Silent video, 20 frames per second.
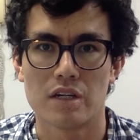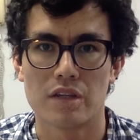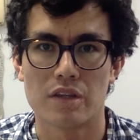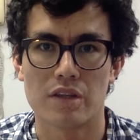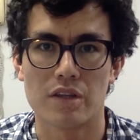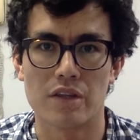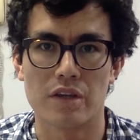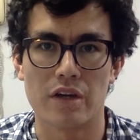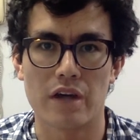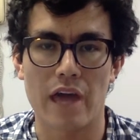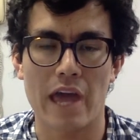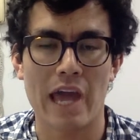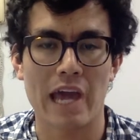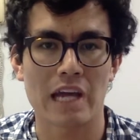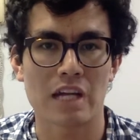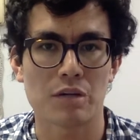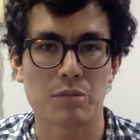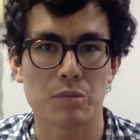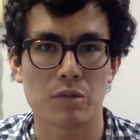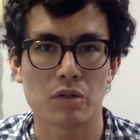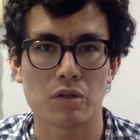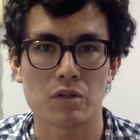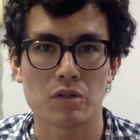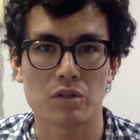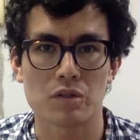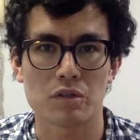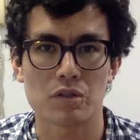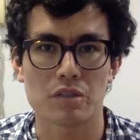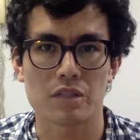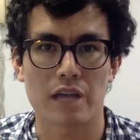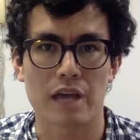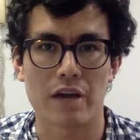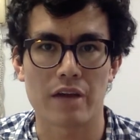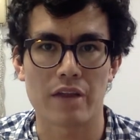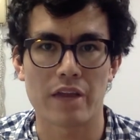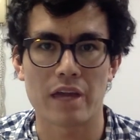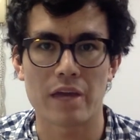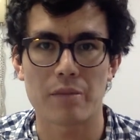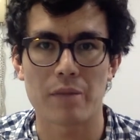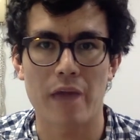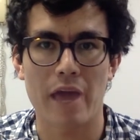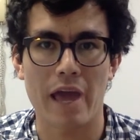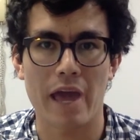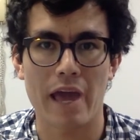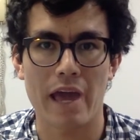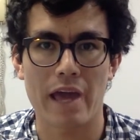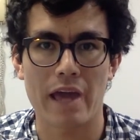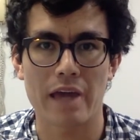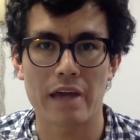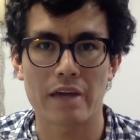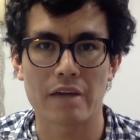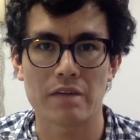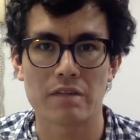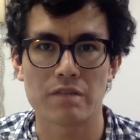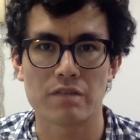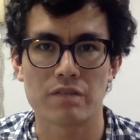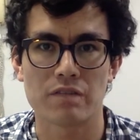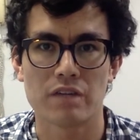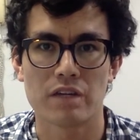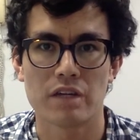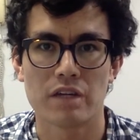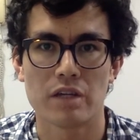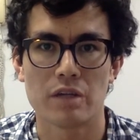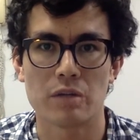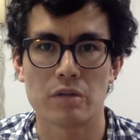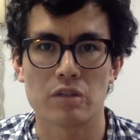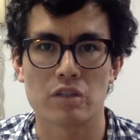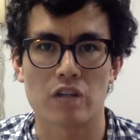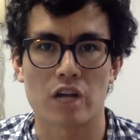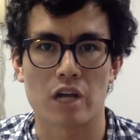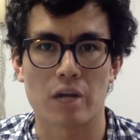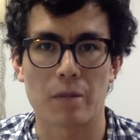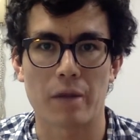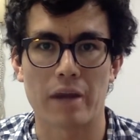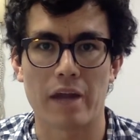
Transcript: the animals, how they behave, you can talk about